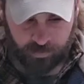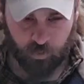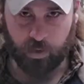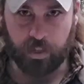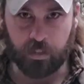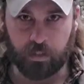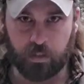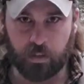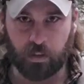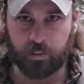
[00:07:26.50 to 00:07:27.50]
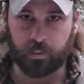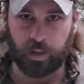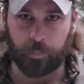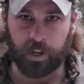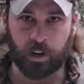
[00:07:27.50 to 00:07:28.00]
for reasons.
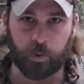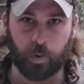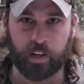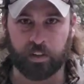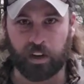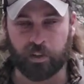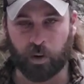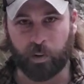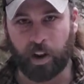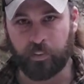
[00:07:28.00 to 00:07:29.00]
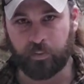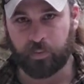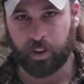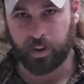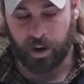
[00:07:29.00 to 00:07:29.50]
Got my gun on my right side, so I want to have
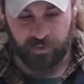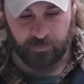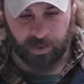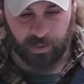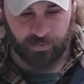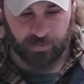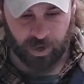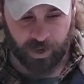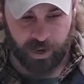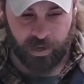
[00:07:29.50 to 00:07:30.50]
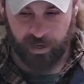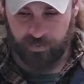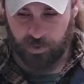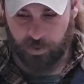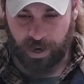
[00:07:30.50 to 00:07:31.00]
a knife on my left side,
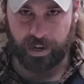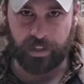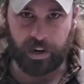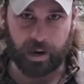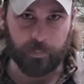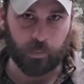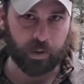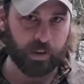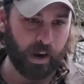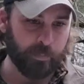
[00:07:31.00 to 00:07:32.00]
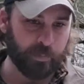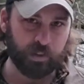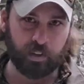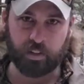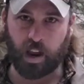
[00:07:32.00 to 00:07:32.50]
even though
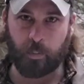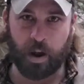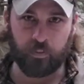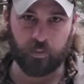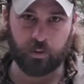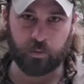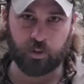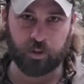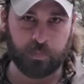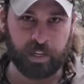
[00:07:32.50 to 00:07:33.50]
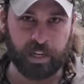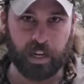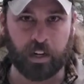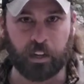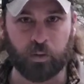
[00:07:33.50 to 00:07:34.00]
99.9% of the time ever, this would just be a
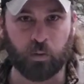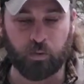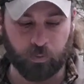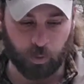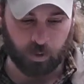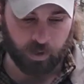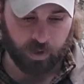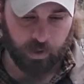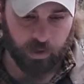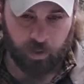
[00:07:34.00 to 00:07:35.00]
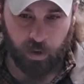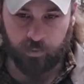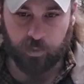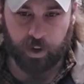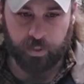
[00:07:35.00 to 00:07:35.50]
cutting tool for
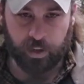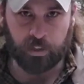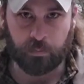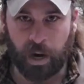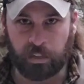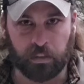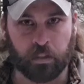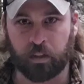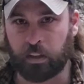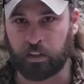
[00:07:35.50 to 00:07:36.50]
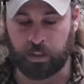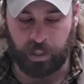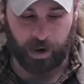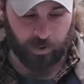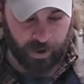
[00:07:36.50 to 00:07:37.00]
everyday things, boxes, things like
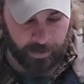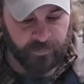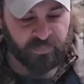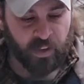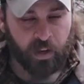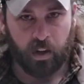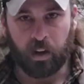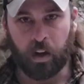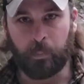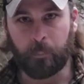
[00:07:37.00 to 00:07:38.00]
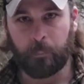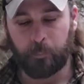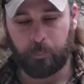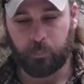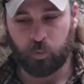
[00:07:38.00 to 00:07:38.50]
that, right?
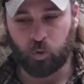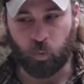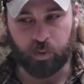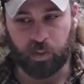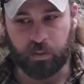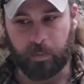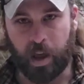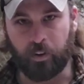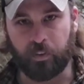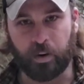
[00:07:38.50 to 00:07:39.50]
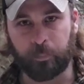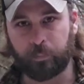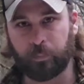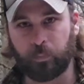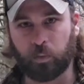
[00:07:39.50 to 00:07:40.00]
So it doesn't matter that I'm
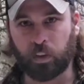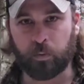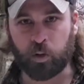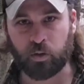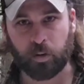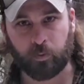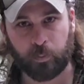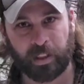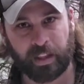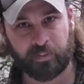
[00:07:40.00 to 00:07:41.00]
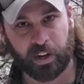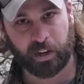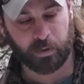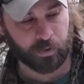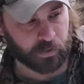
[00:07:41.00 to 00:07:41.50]
going to be using it with my left
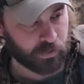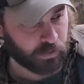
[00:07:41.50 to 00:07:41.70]
hand to